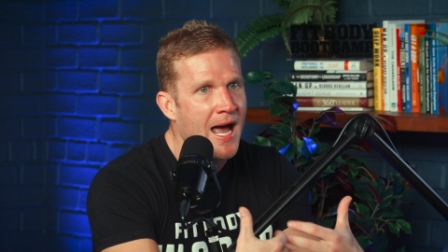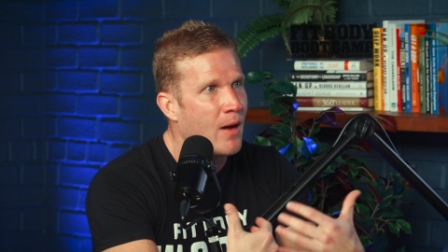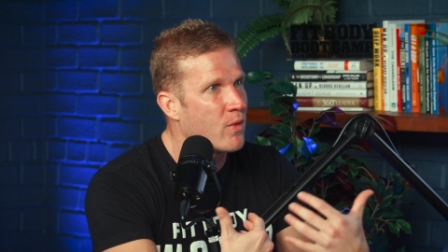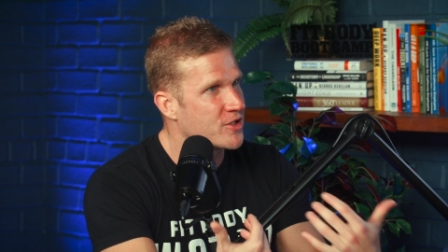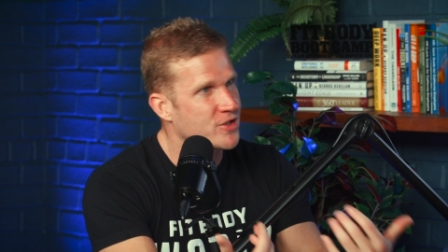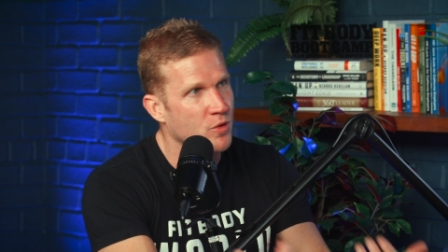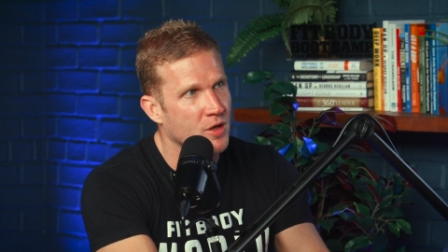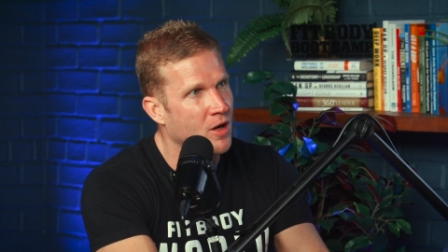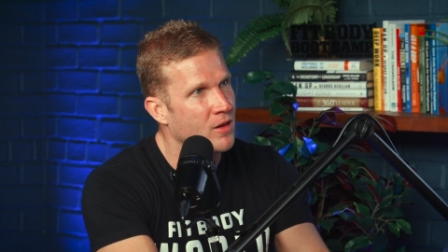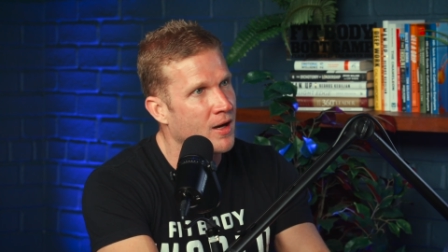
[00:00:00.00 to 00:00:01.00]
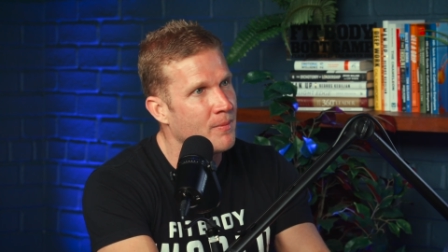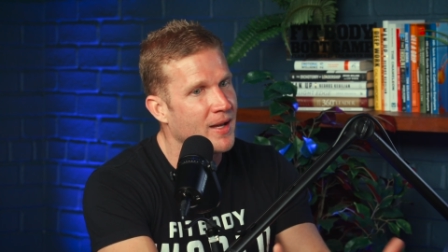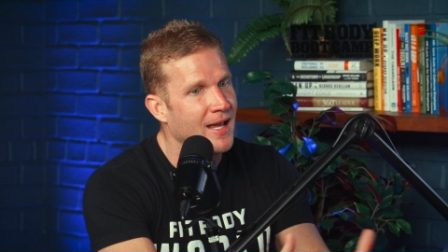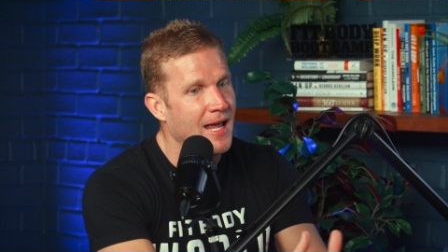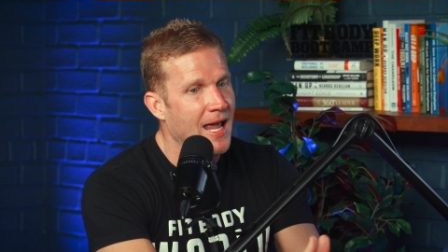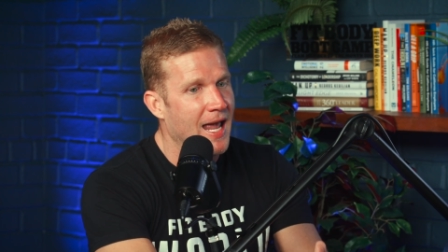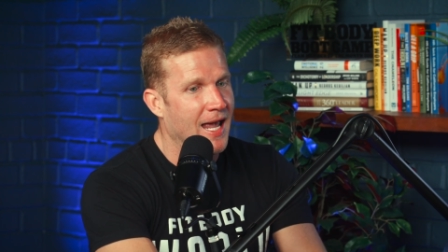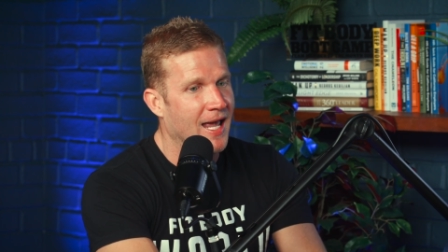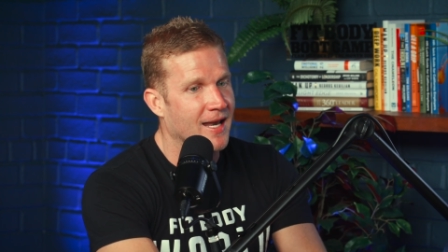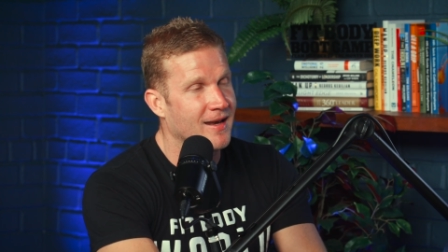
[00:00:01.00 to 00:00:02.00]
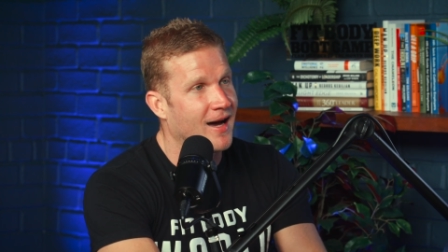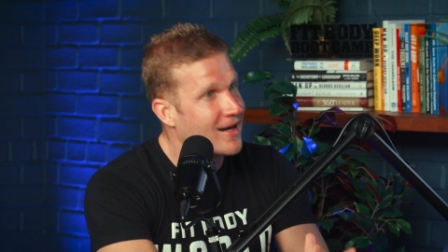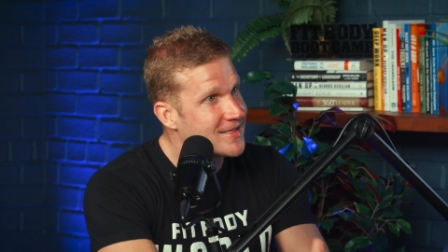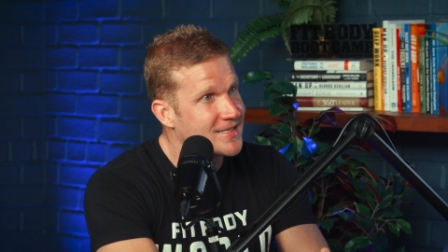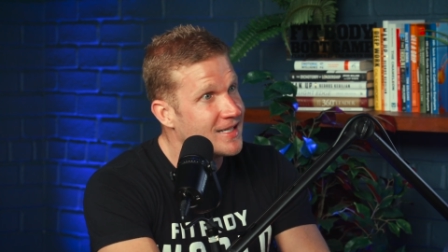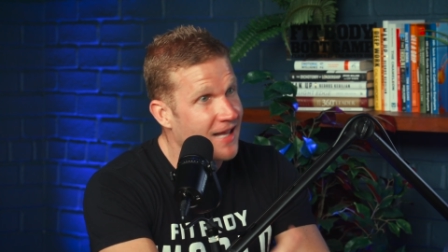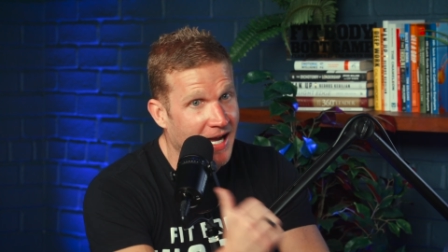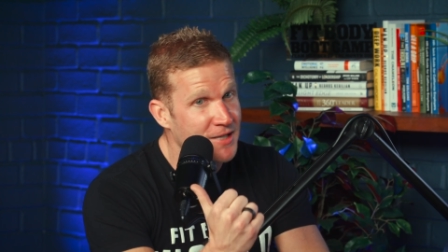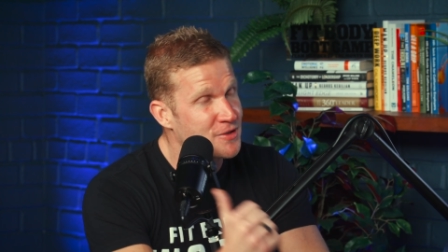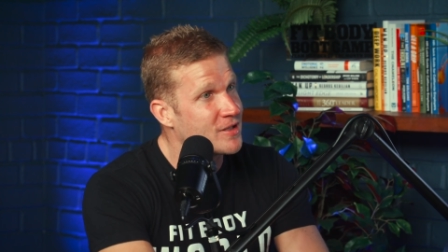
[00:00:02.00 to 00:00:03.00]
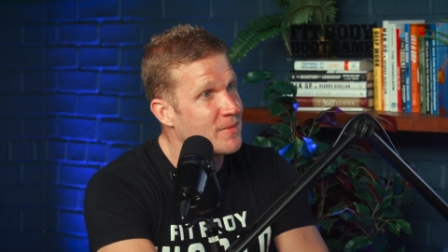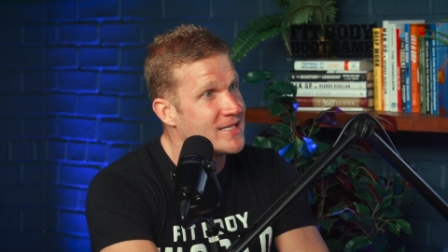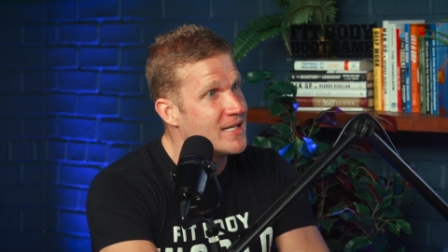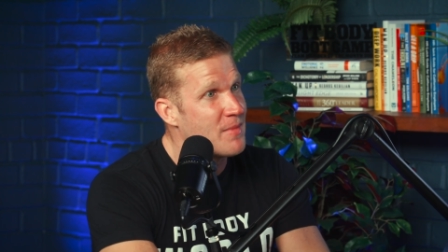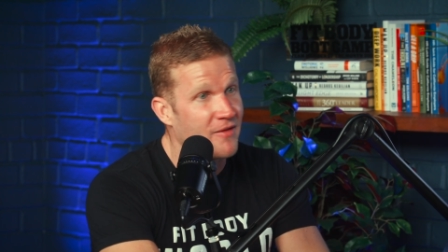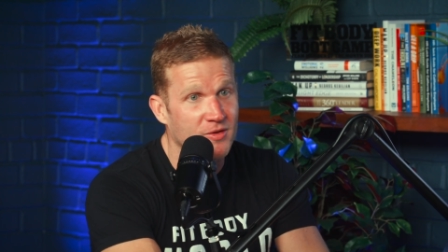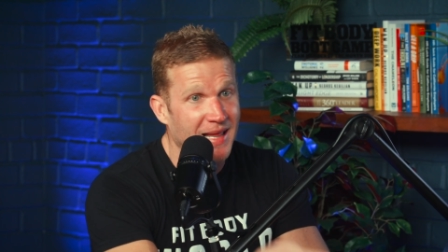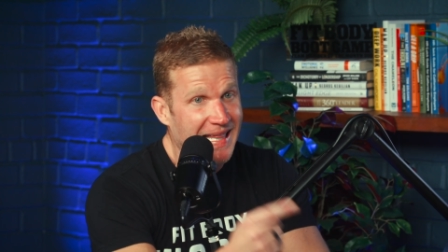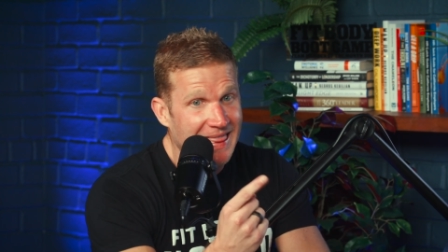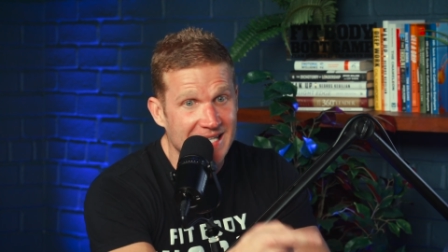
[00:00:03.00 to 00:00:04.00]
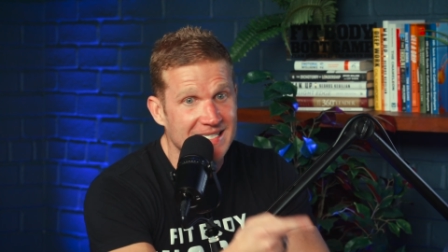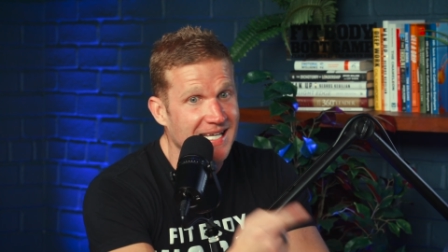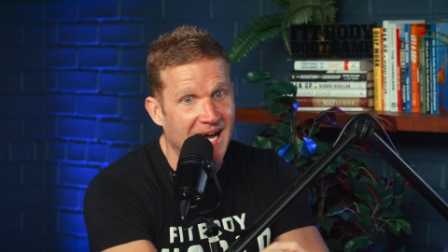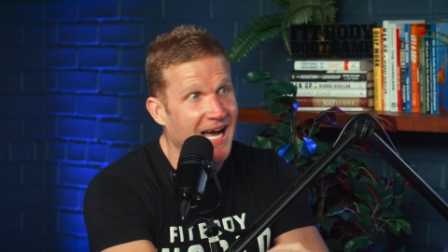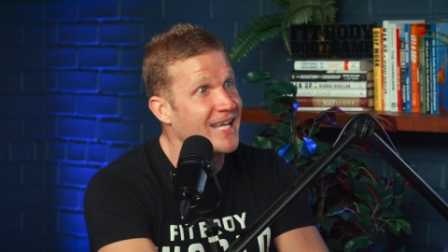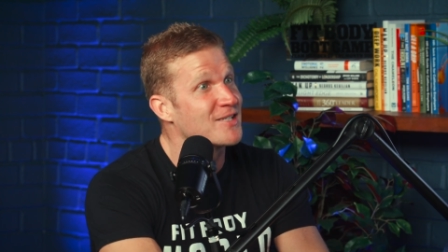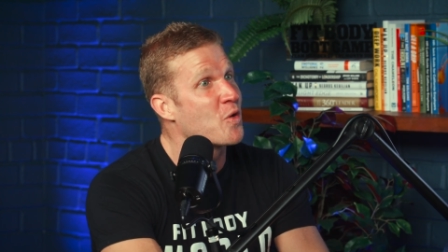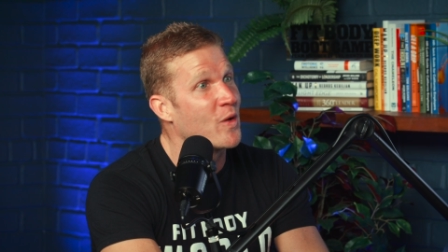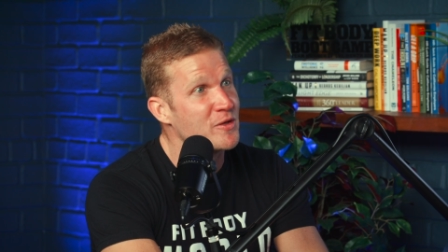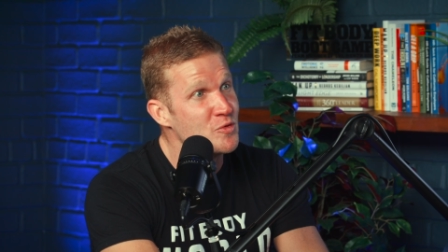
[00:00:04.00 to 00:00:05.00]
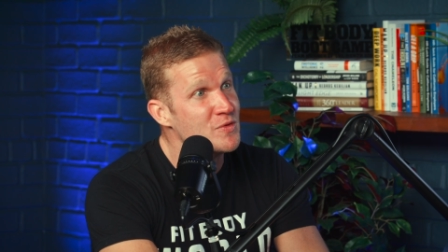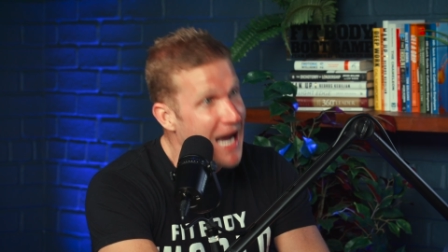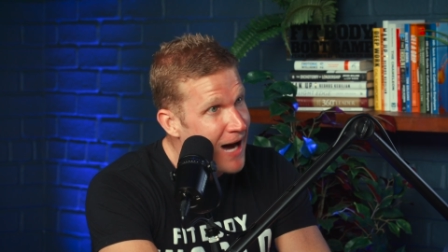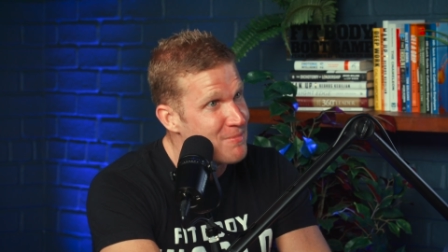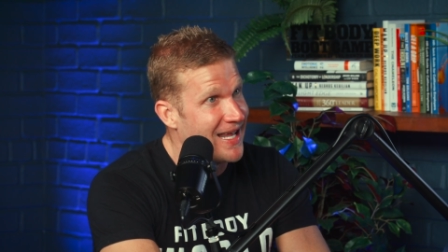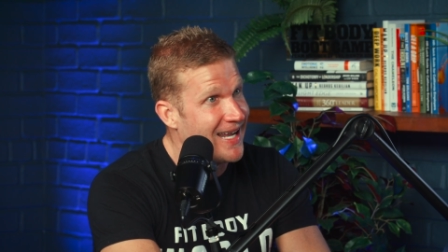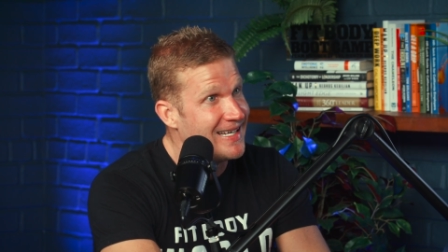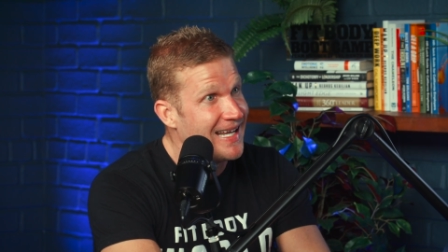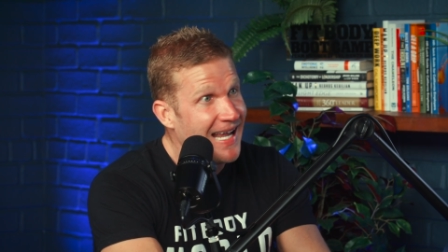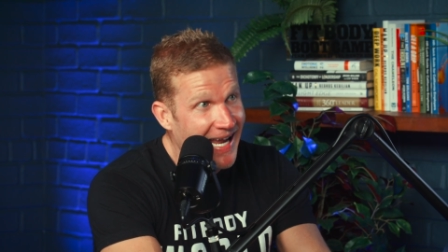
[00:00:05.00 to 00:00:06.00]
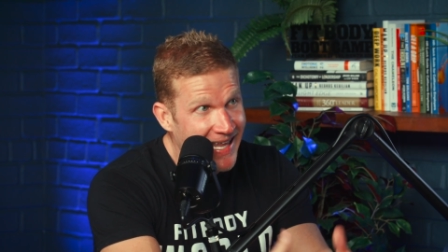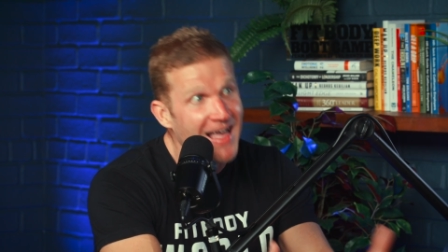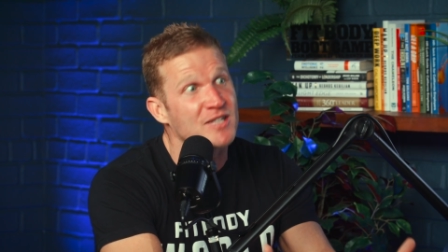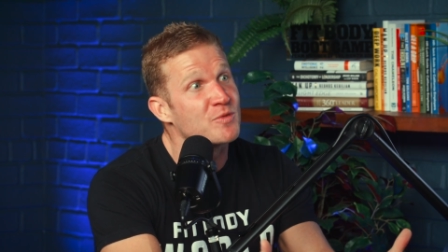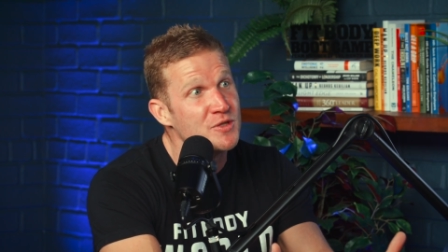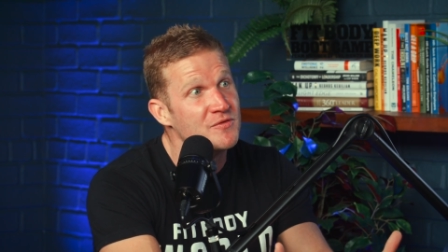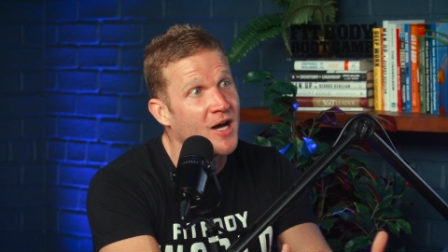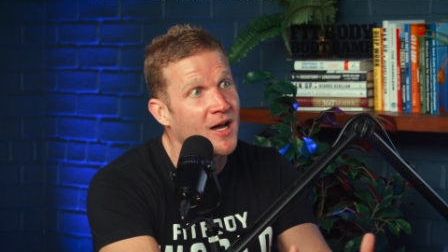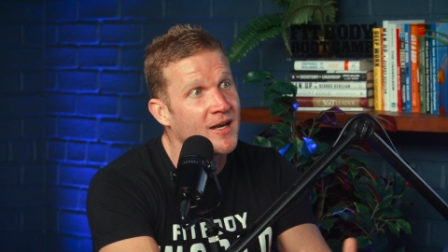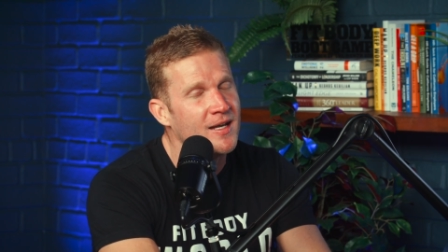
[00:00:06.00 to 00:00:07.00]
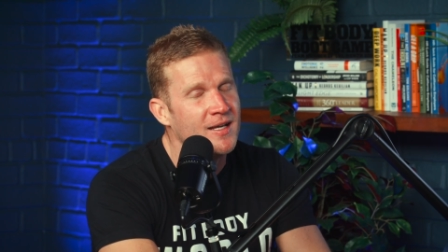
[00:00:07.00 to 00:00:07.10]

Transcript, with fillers: I want to soak it all up. And honestly, like I turn to my team after, I'm like, this guy is going to dominate and that's what you've done.